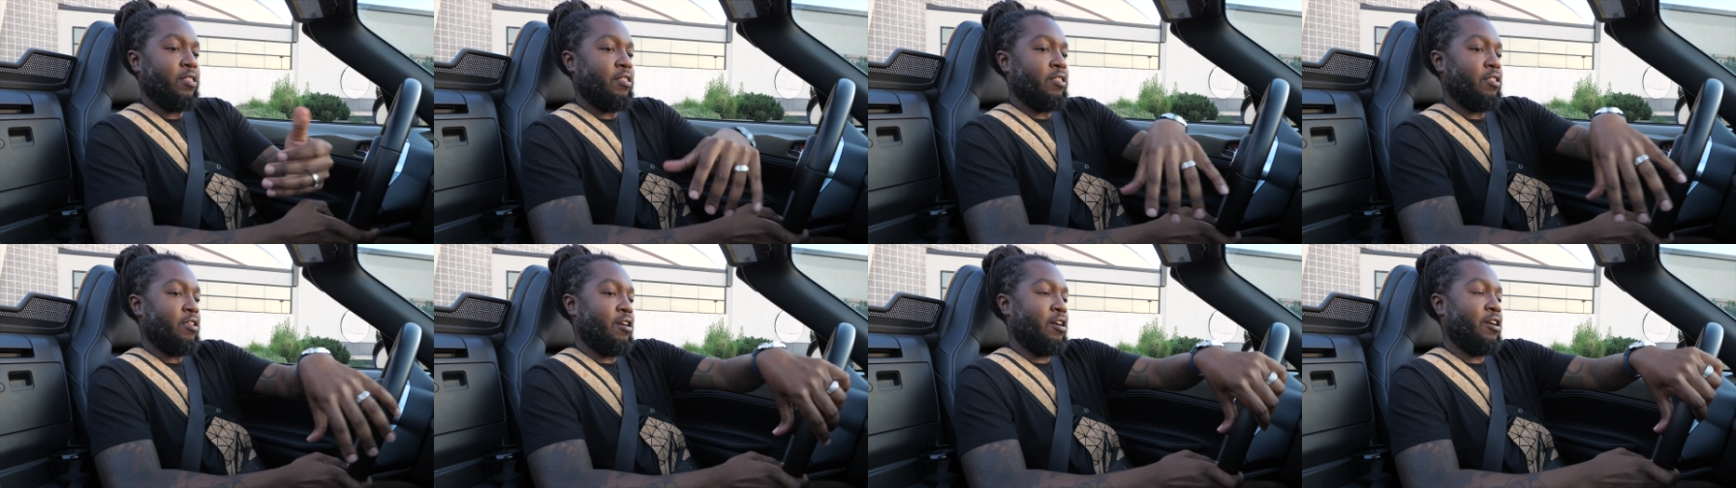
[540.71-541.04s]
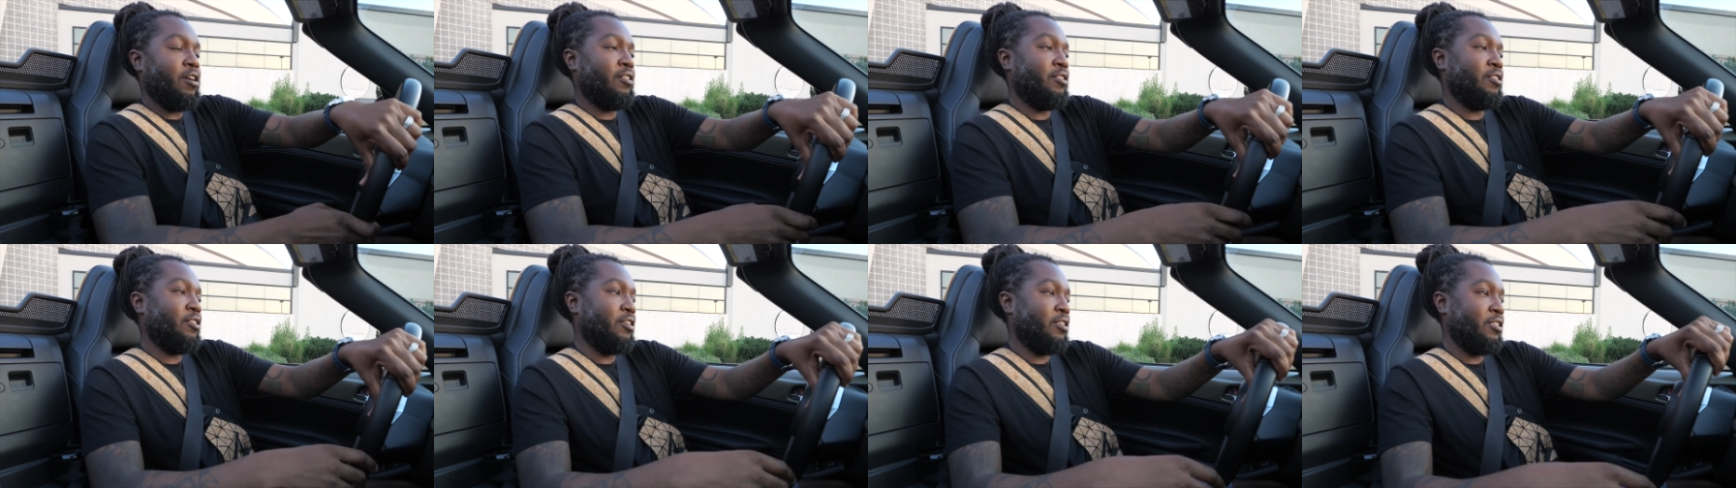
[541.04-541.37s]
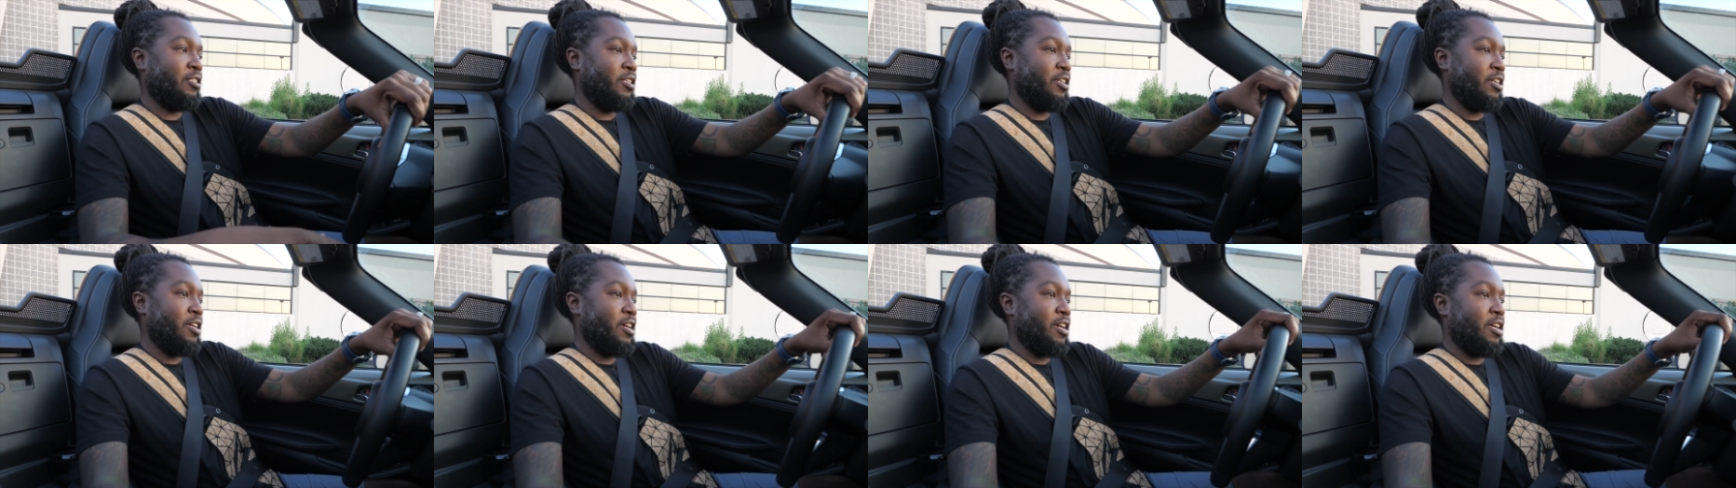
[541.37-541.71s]
All right, let's
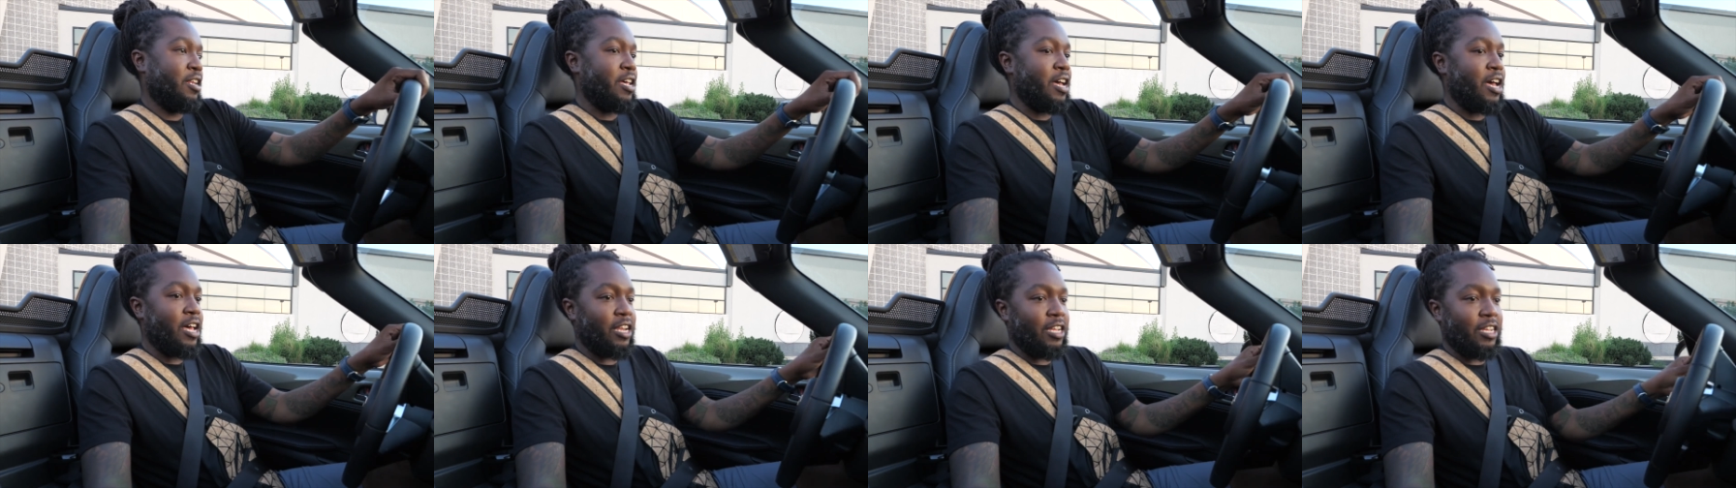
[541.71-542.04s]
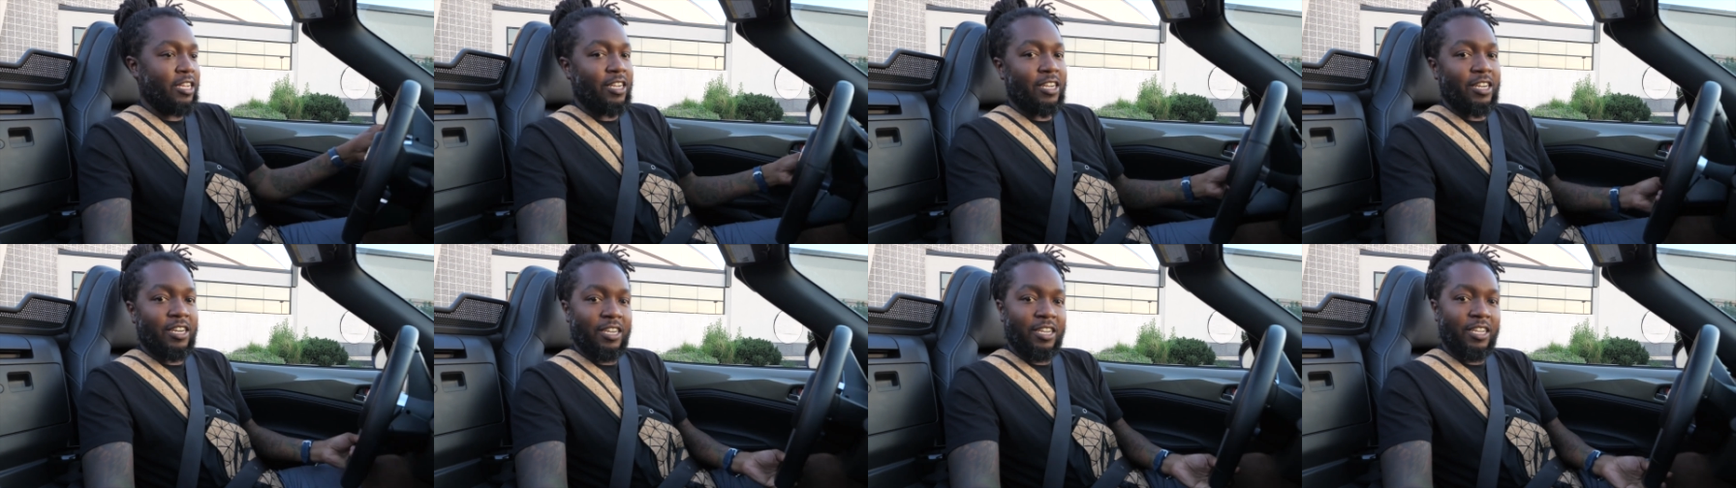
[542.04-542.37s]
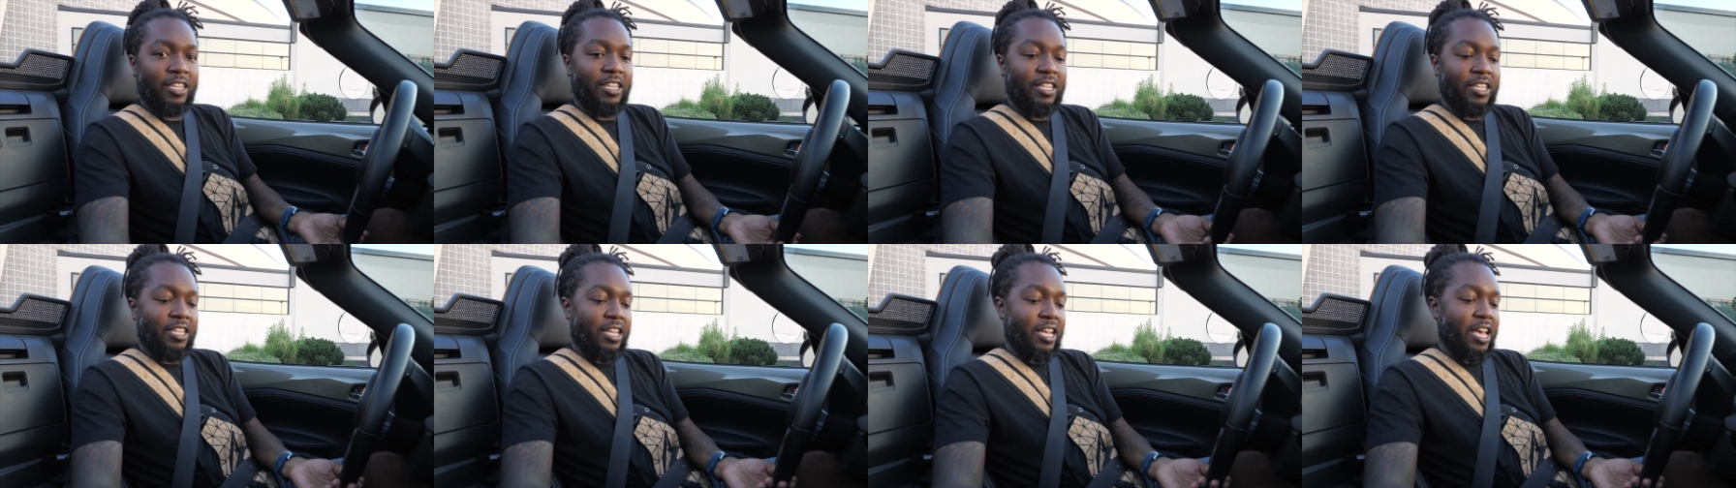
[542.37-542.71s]
head out of here,
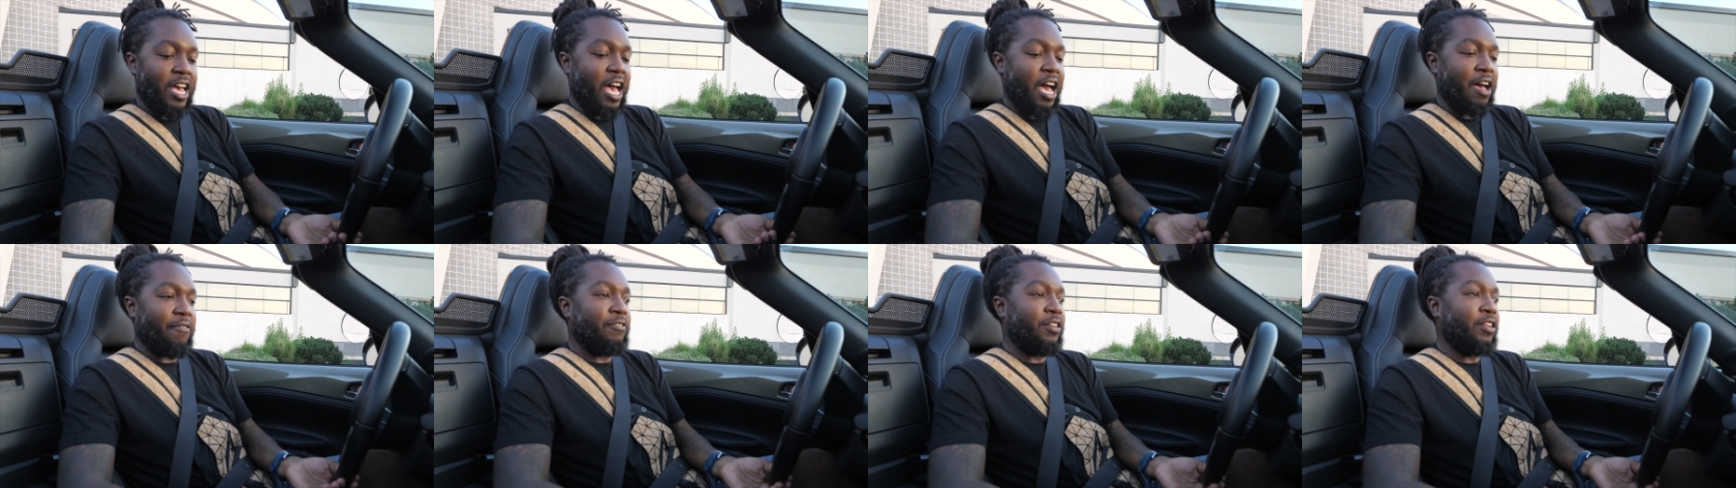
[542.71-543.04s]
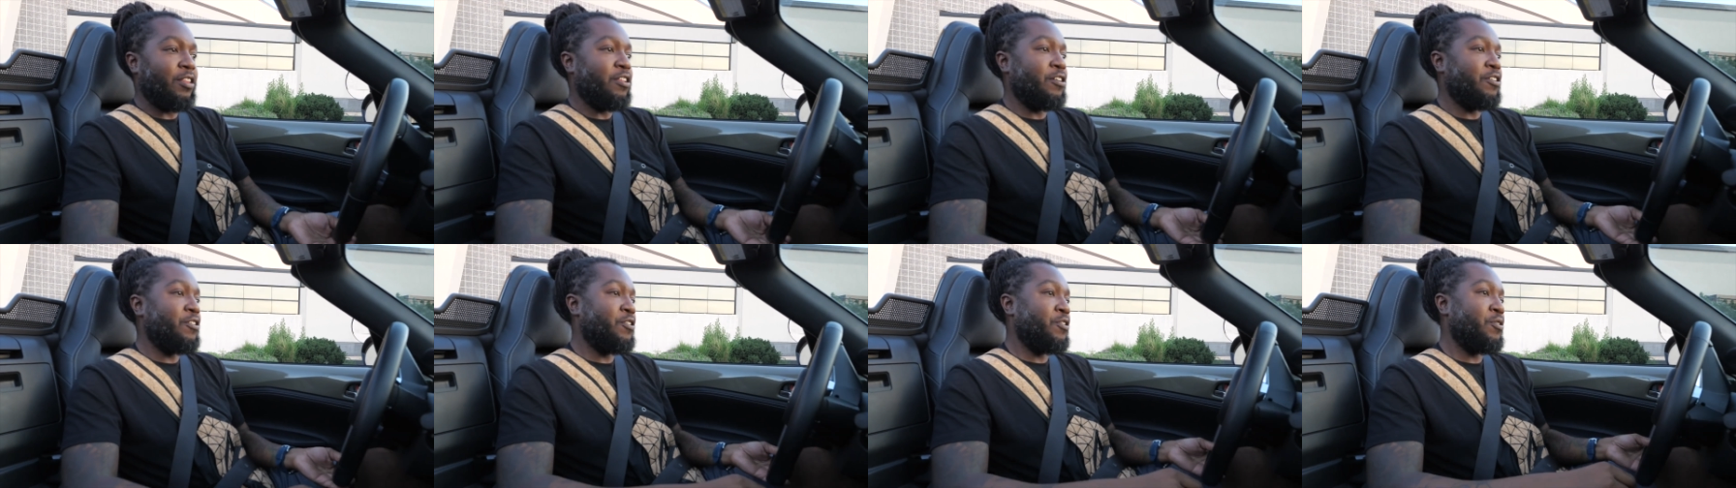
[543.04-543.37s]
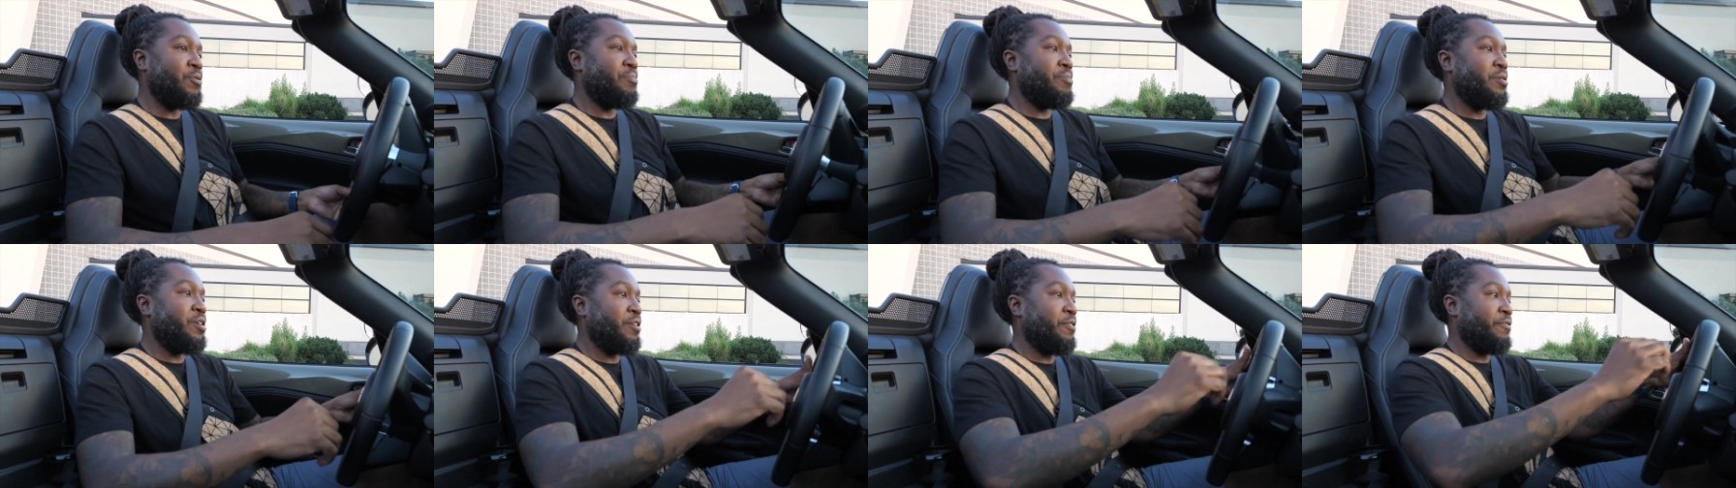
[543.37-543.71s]
have a little
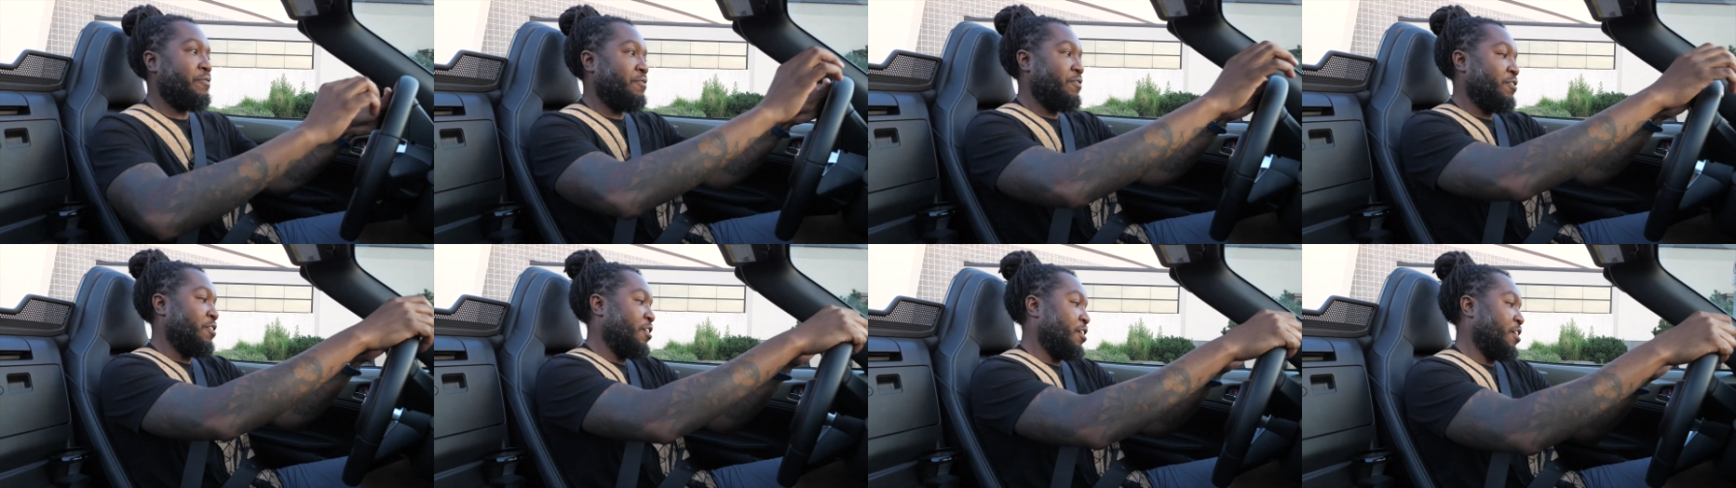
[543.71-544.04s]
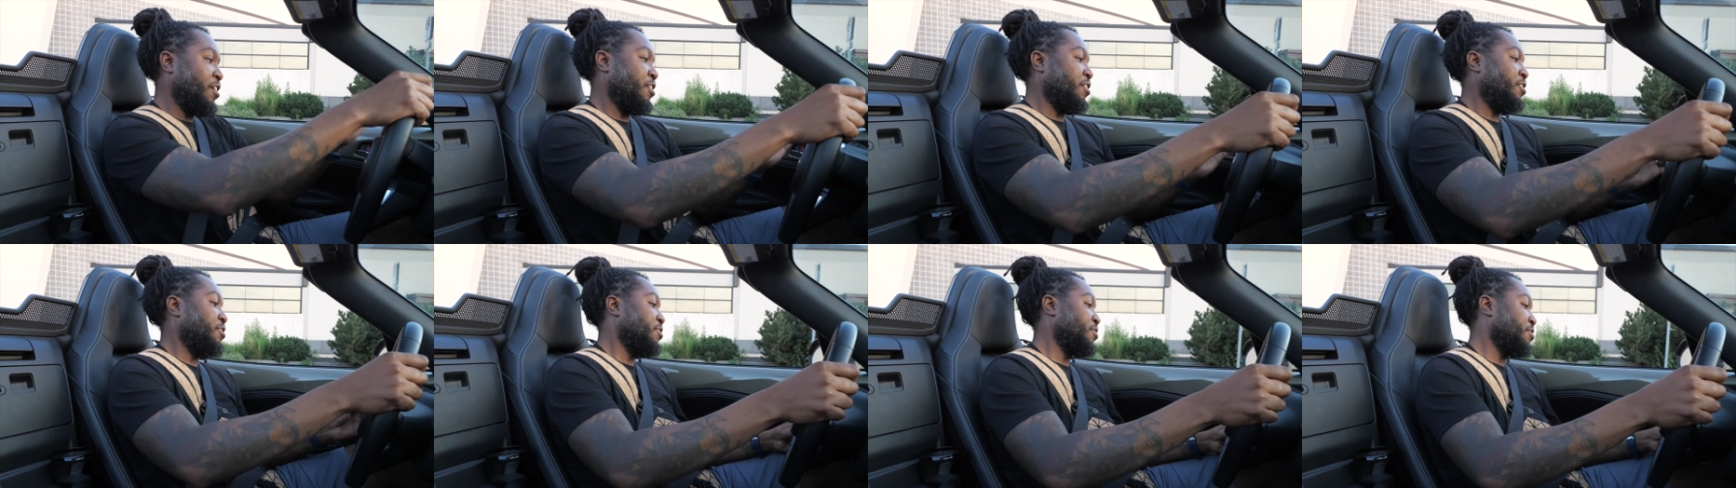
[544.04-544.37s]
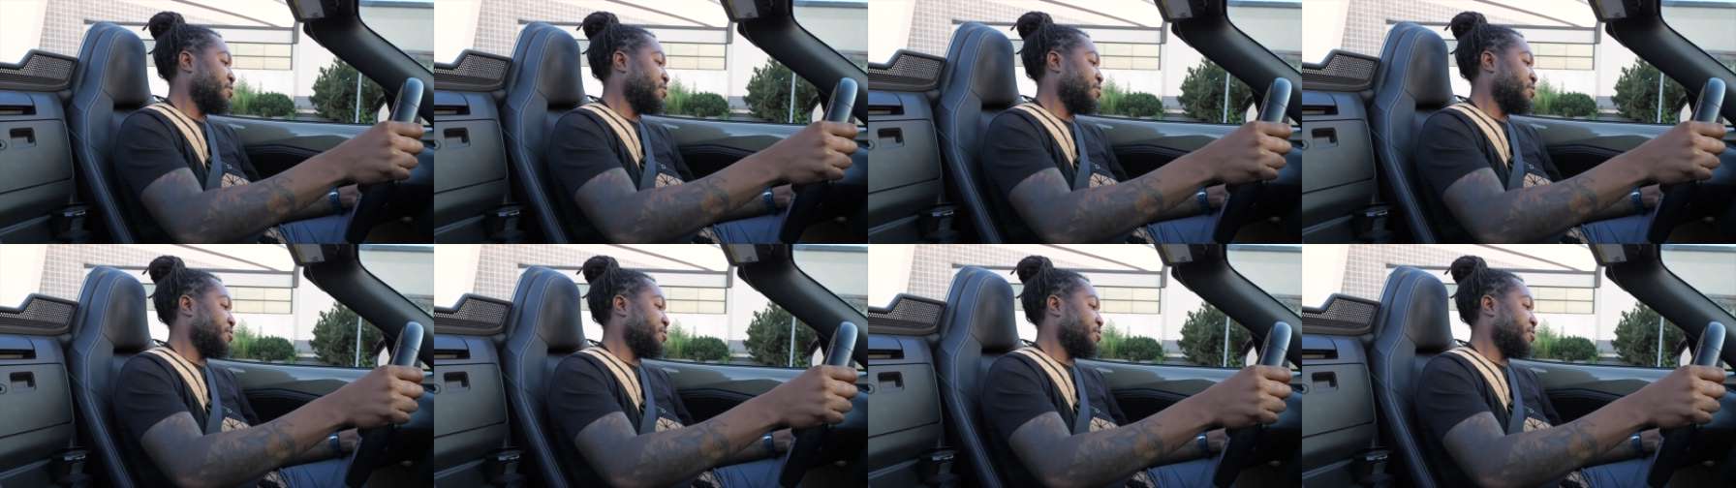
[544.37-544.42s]
bit of fun.